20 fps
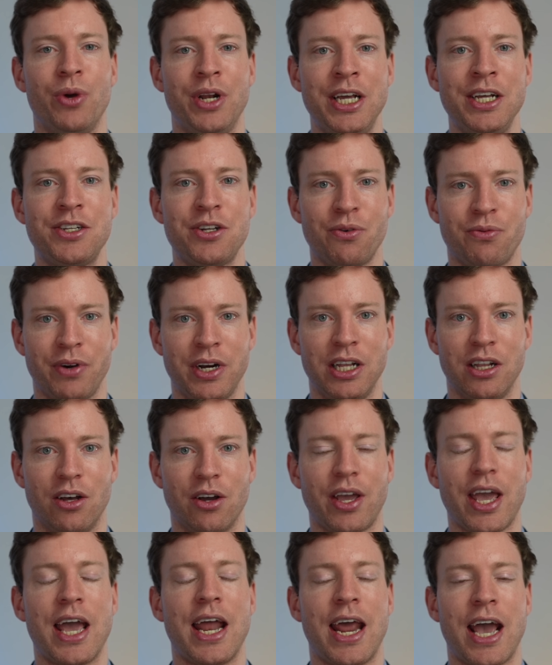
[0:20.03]
we need to
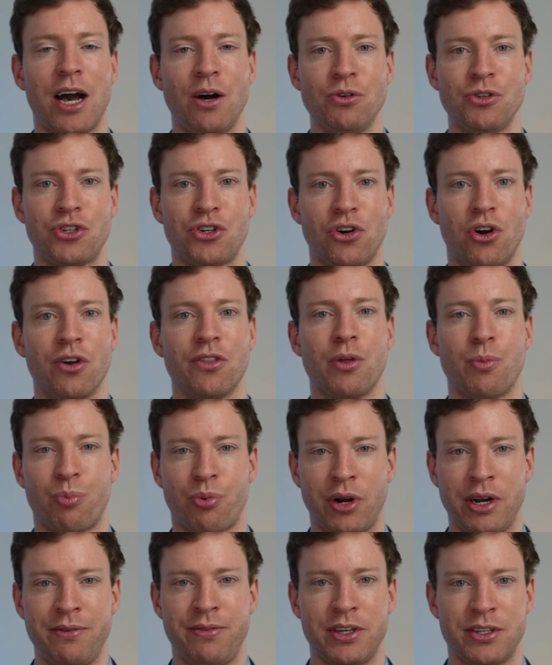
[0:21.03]
relook at how strong the
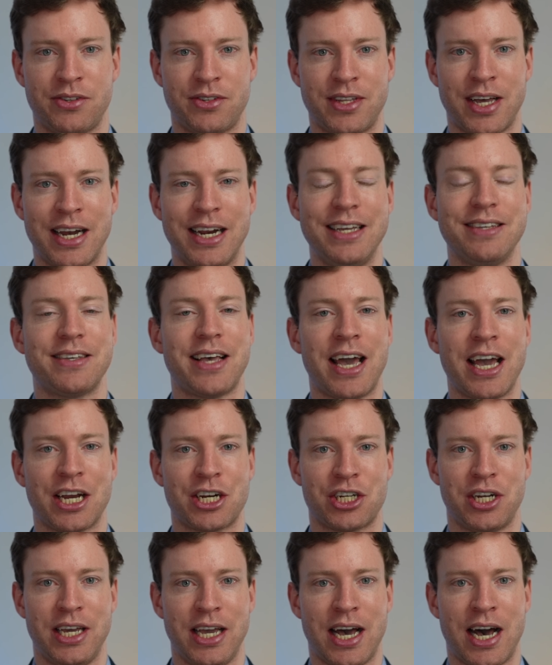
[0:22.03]
previous studies
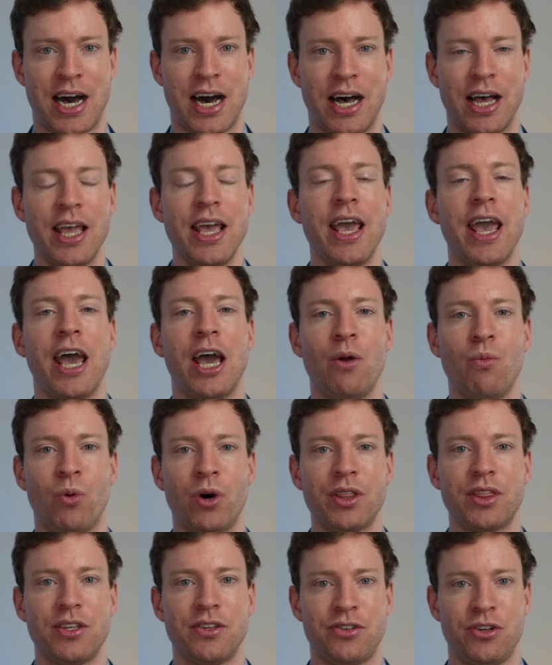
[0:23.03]
actually are
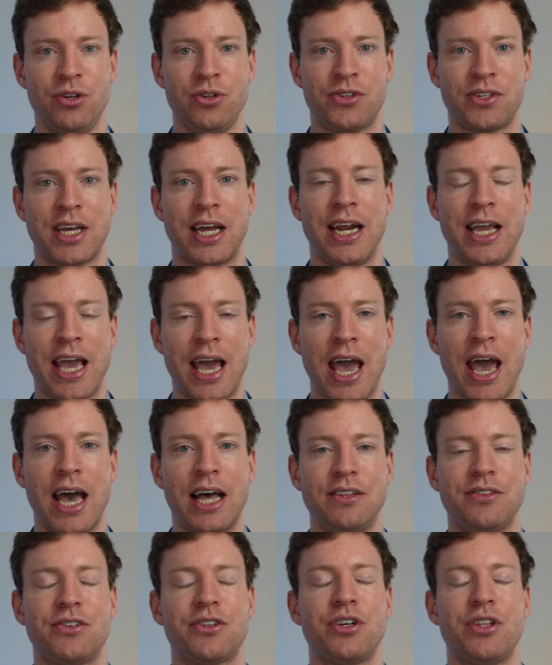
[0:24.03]
and what this new study
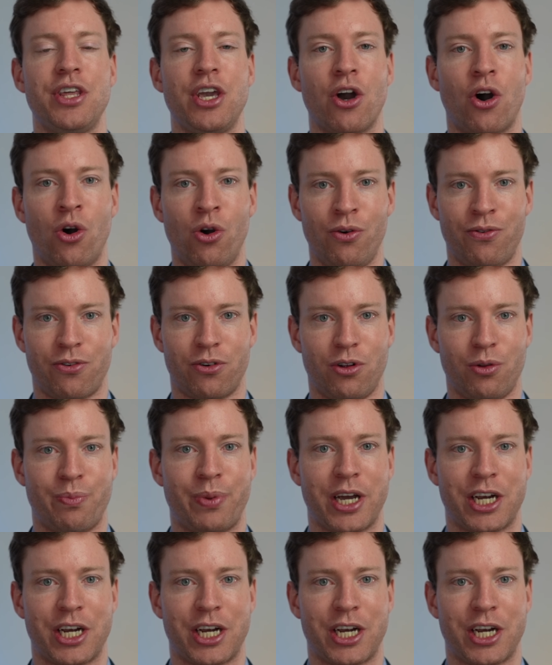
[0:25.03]
adds to the overall